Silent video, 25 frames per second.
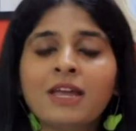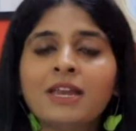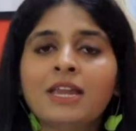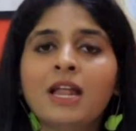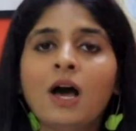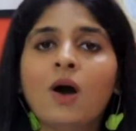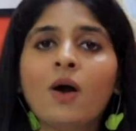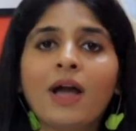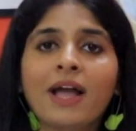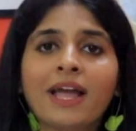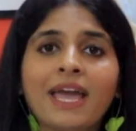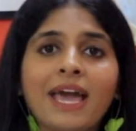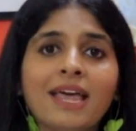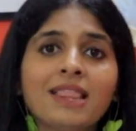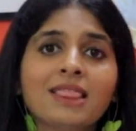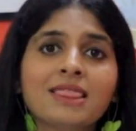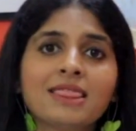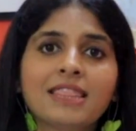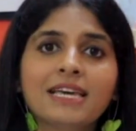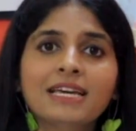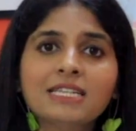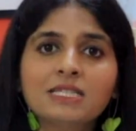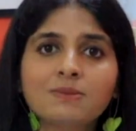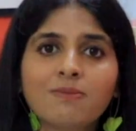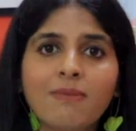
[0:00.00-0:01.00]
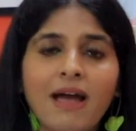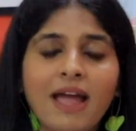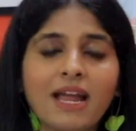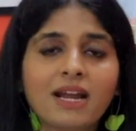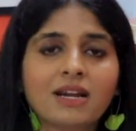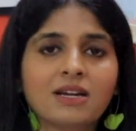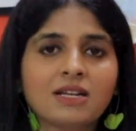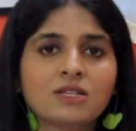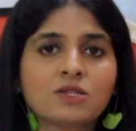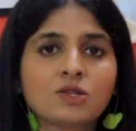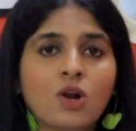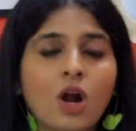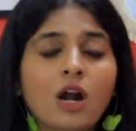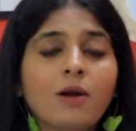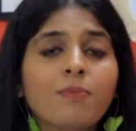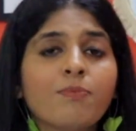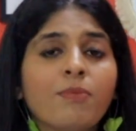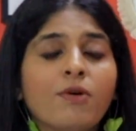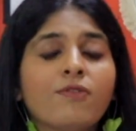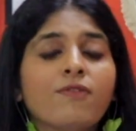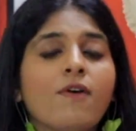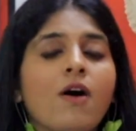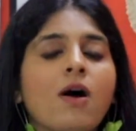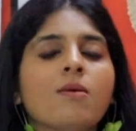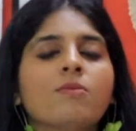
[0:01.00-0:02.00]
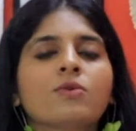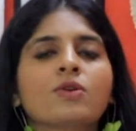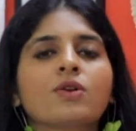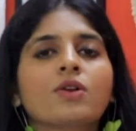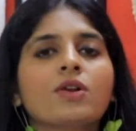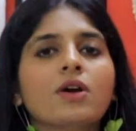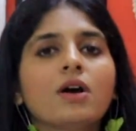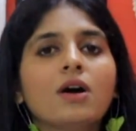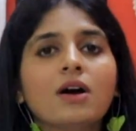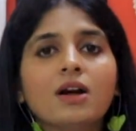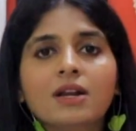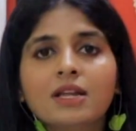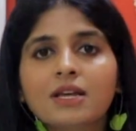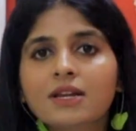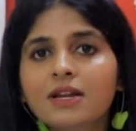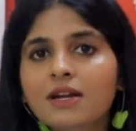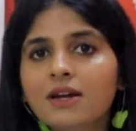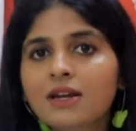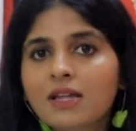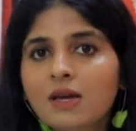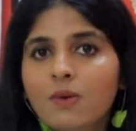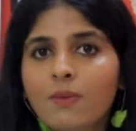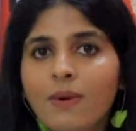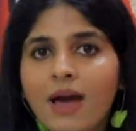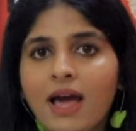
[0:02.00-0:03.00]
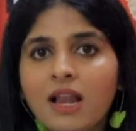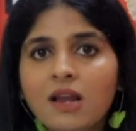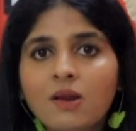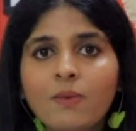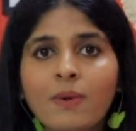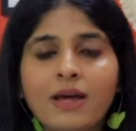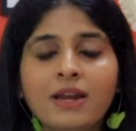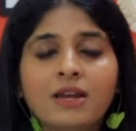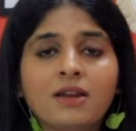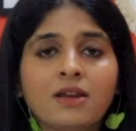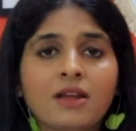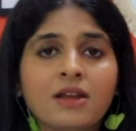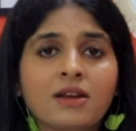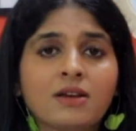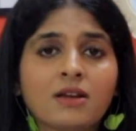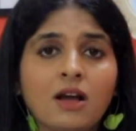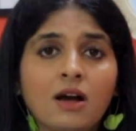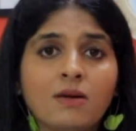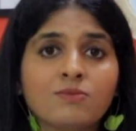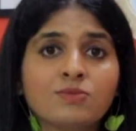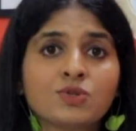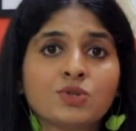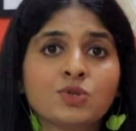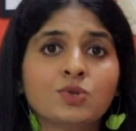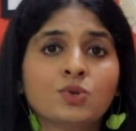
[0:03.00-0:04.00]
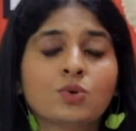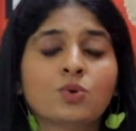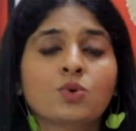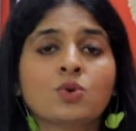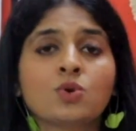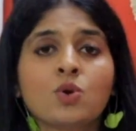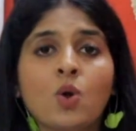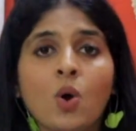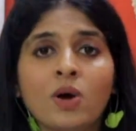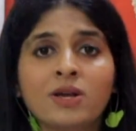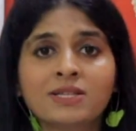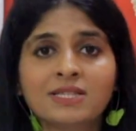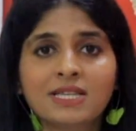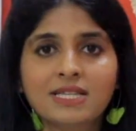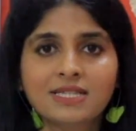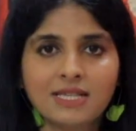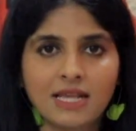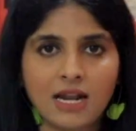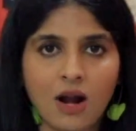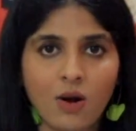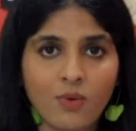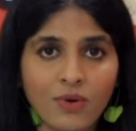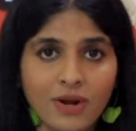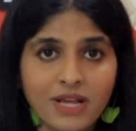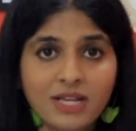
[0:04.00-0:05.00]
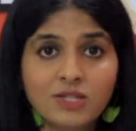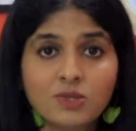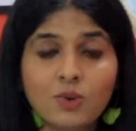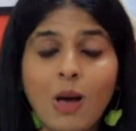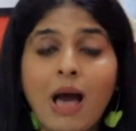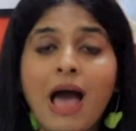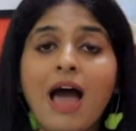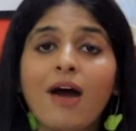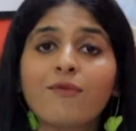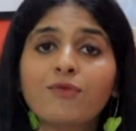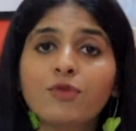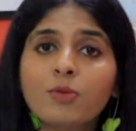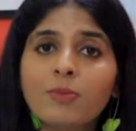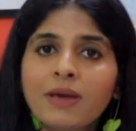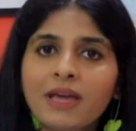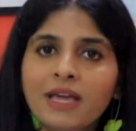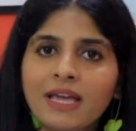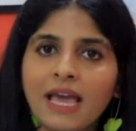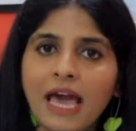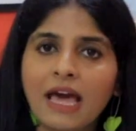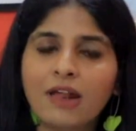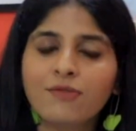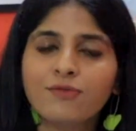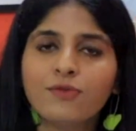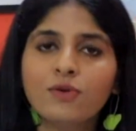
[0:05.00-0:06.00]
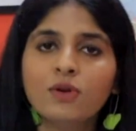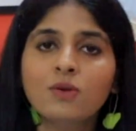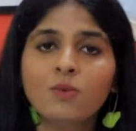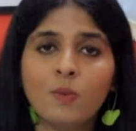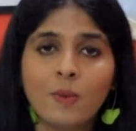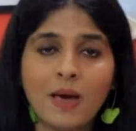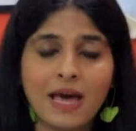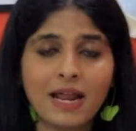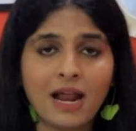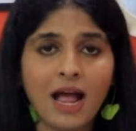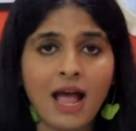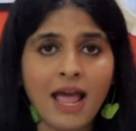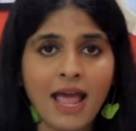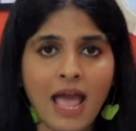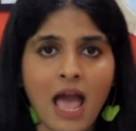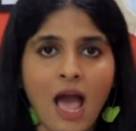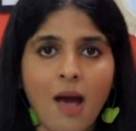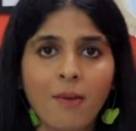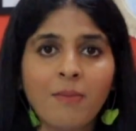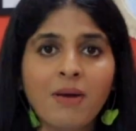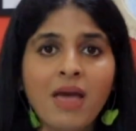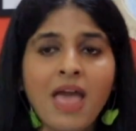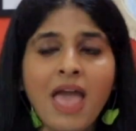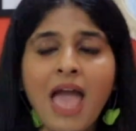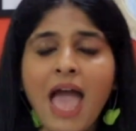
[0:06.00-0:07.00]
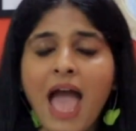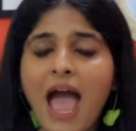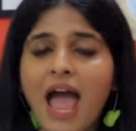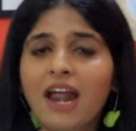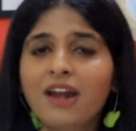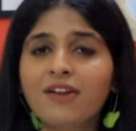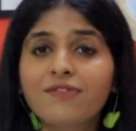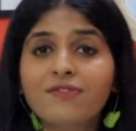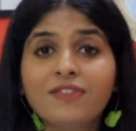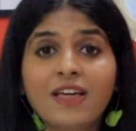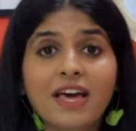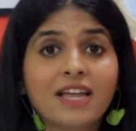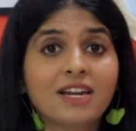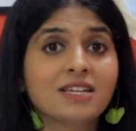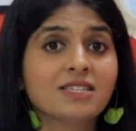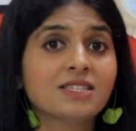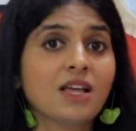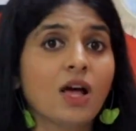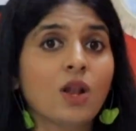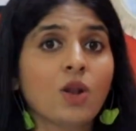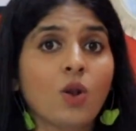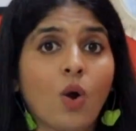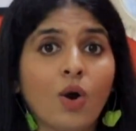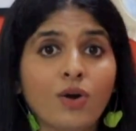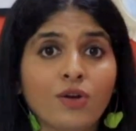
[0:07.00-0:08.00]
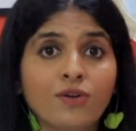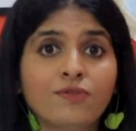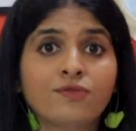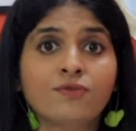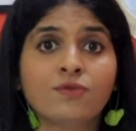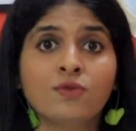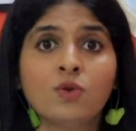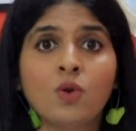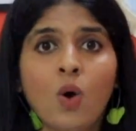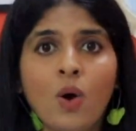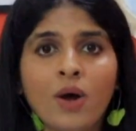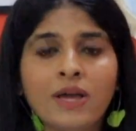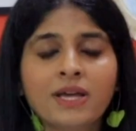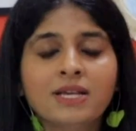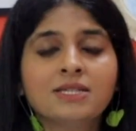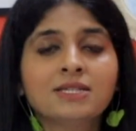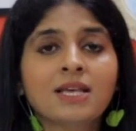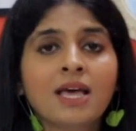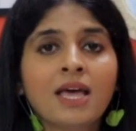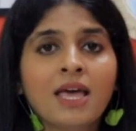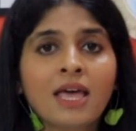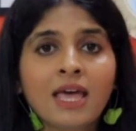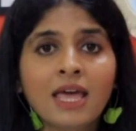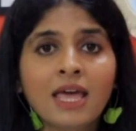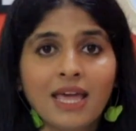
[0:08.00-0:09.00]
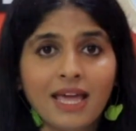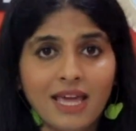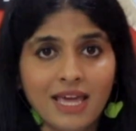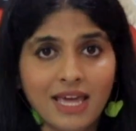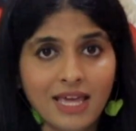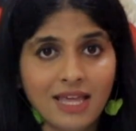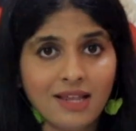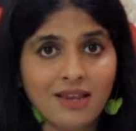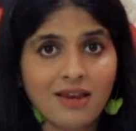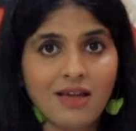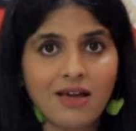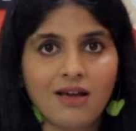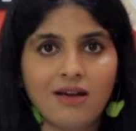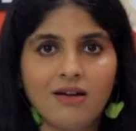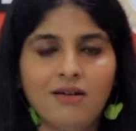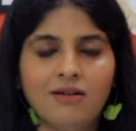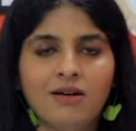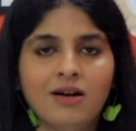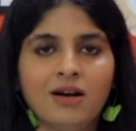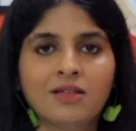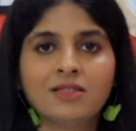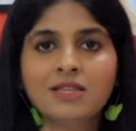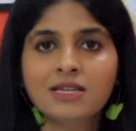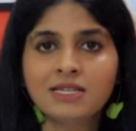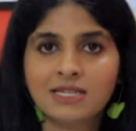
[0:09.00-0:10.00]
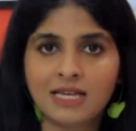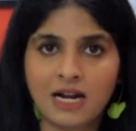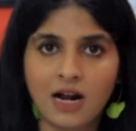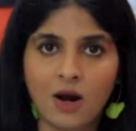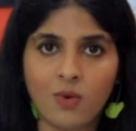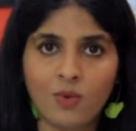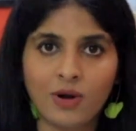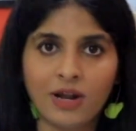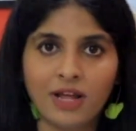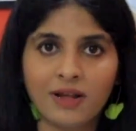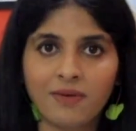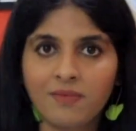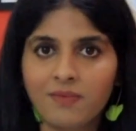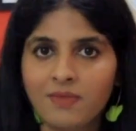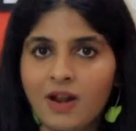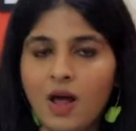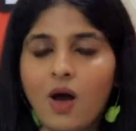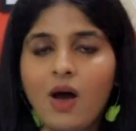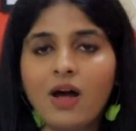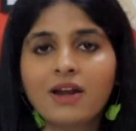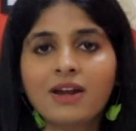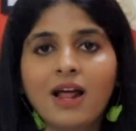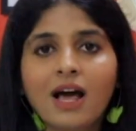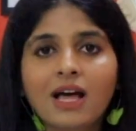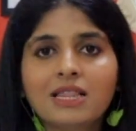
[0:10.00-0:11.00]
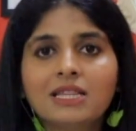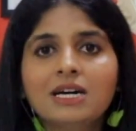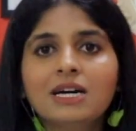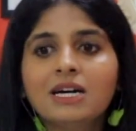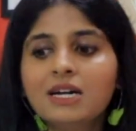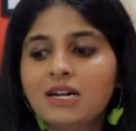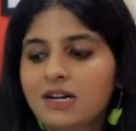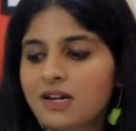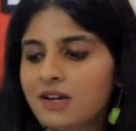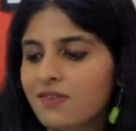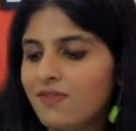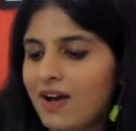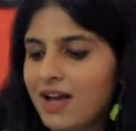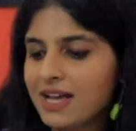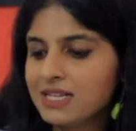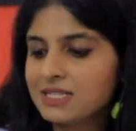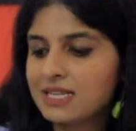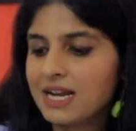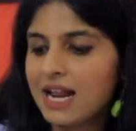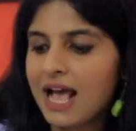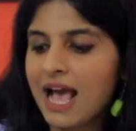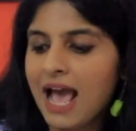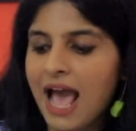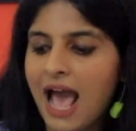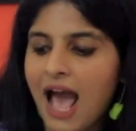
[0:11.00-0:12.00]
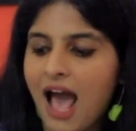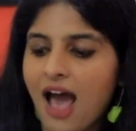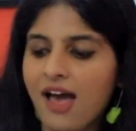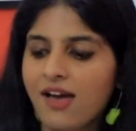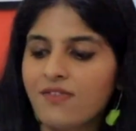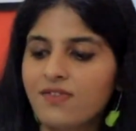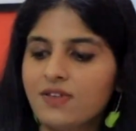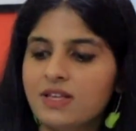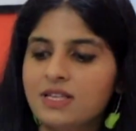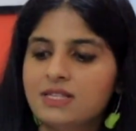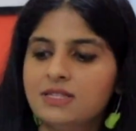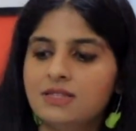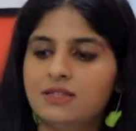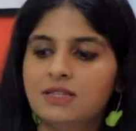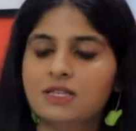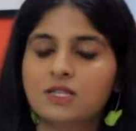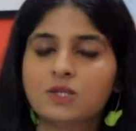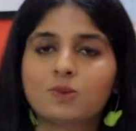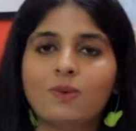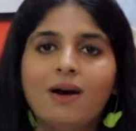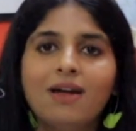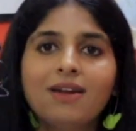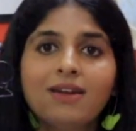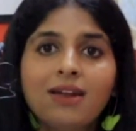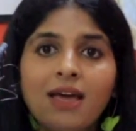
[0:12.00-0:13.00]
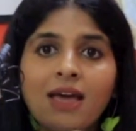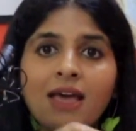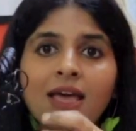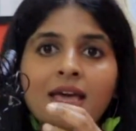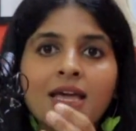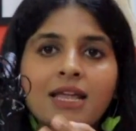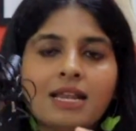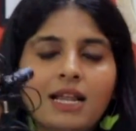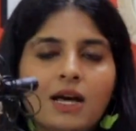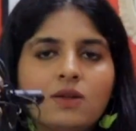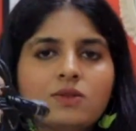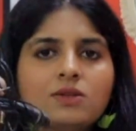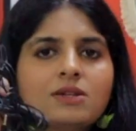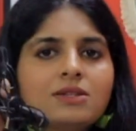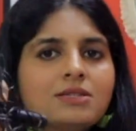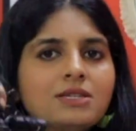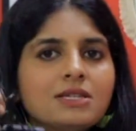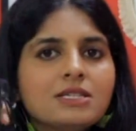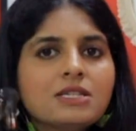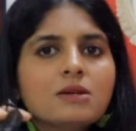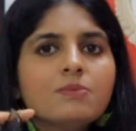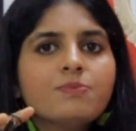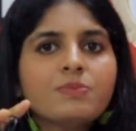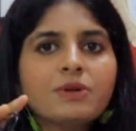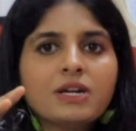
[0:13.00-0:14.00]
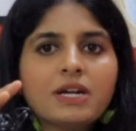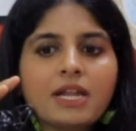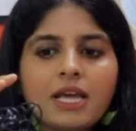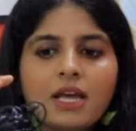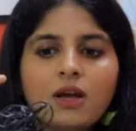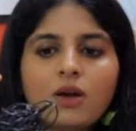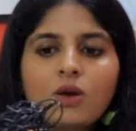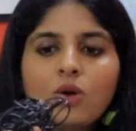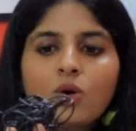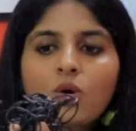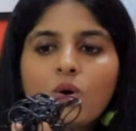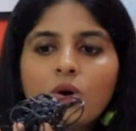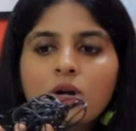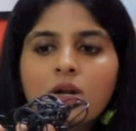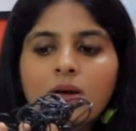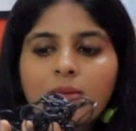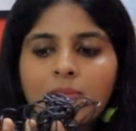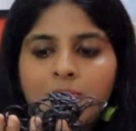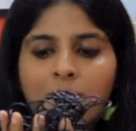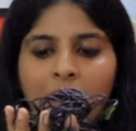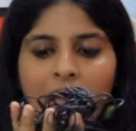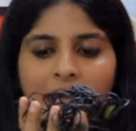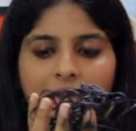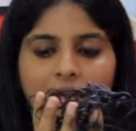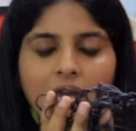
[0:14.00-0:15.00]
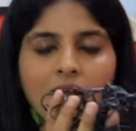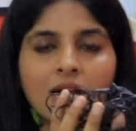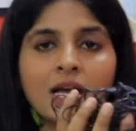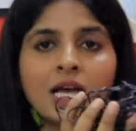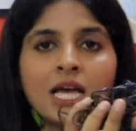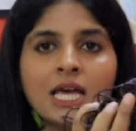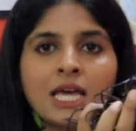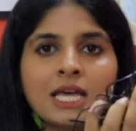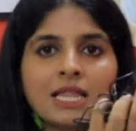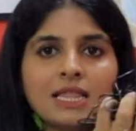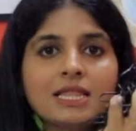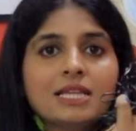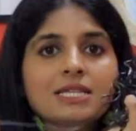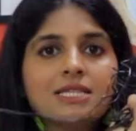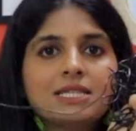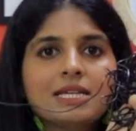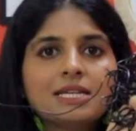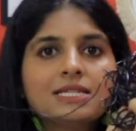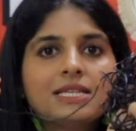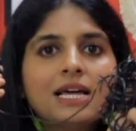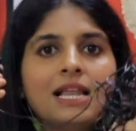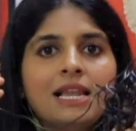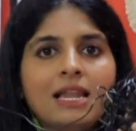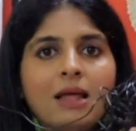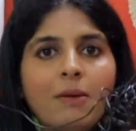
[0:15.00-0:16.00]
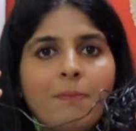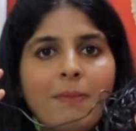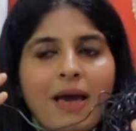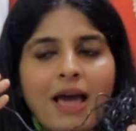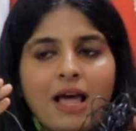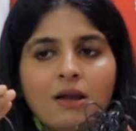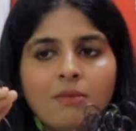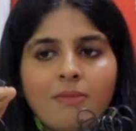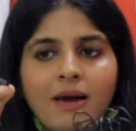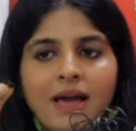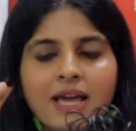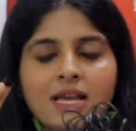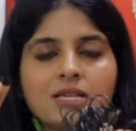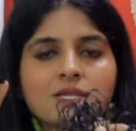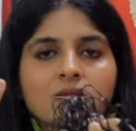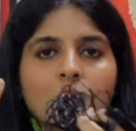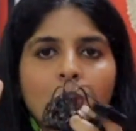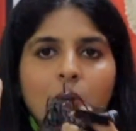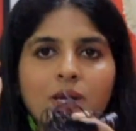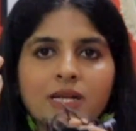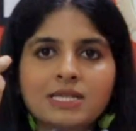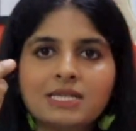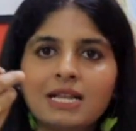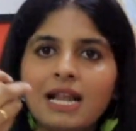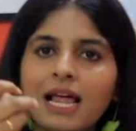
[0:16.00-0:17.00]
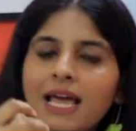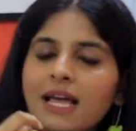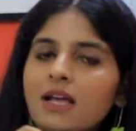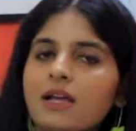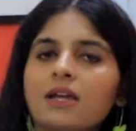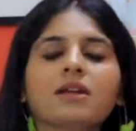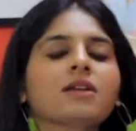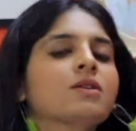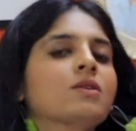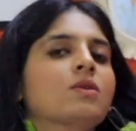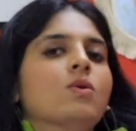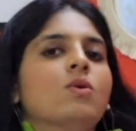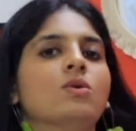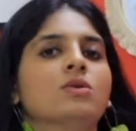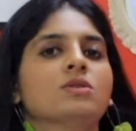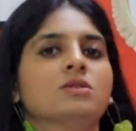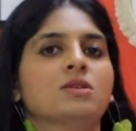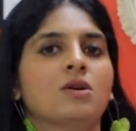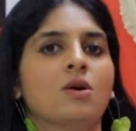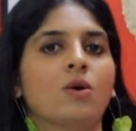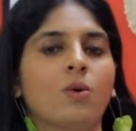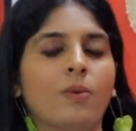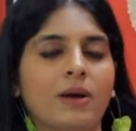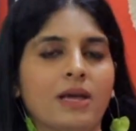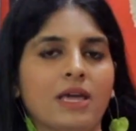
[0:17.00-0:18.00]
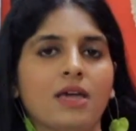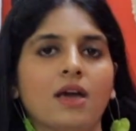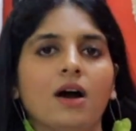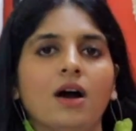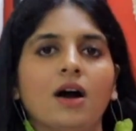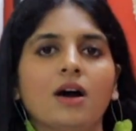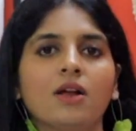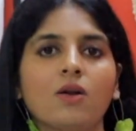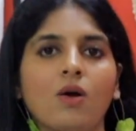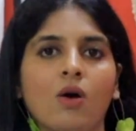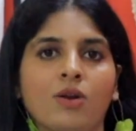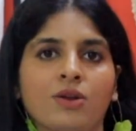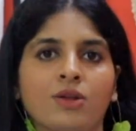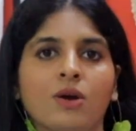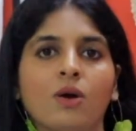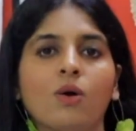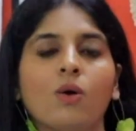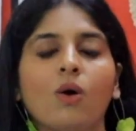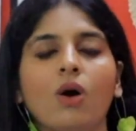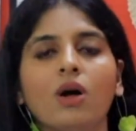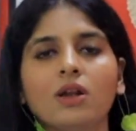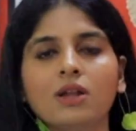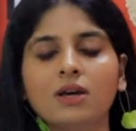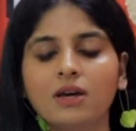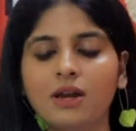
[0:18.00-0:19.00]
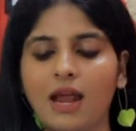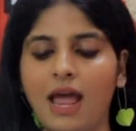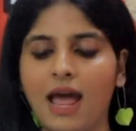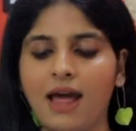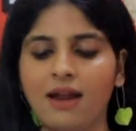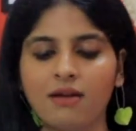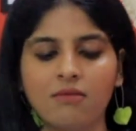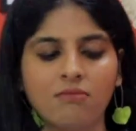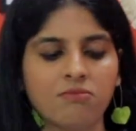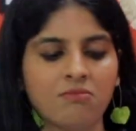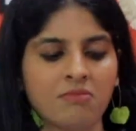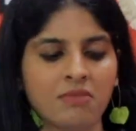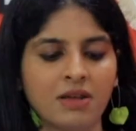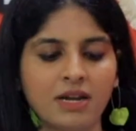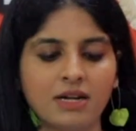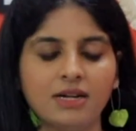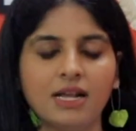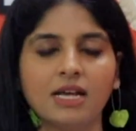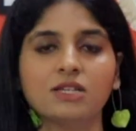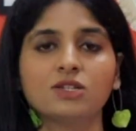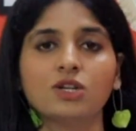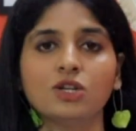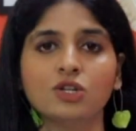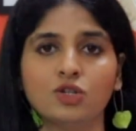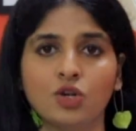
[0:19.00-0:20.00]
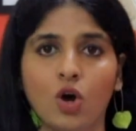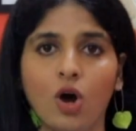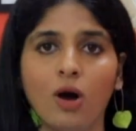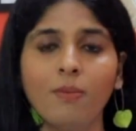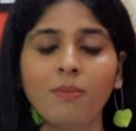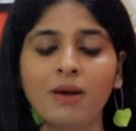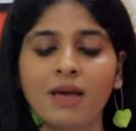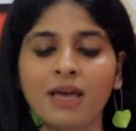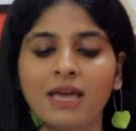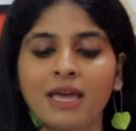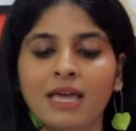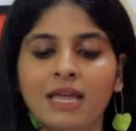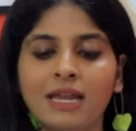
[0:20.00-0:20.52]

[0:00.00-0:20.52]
Now again, this mic does not perform really well when it comes to noisy surroundings, so I have to be careful where I am and if there is a lot of noise in the surrounding. Now another device that I have is this one. Now this is a pretty good mic. This is a lapel mic, so it's like it goes over here on your collar and it does a job.